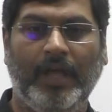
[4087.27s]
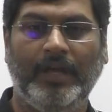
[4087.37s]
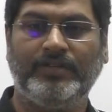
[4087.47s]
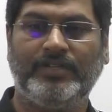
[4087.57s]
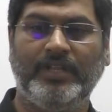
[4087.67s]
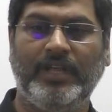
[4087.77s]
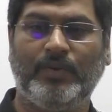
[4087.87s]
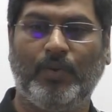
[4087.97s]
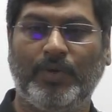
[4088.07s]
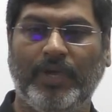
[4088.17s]
and say
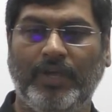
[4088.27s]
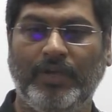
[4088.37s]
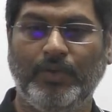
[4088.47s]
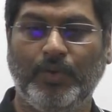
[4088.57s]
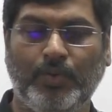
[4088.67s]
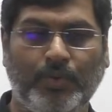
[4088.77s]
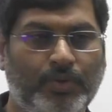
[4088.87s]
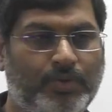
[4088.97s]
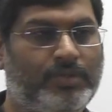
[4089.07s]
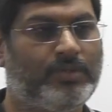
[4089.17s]
that okay, you
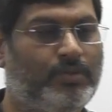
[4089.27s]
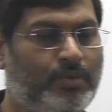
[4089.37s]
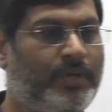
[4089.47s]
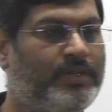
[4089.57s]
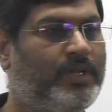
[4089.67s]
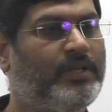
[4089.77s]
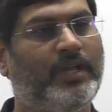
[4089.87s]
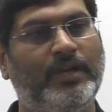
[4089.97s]
do one thing,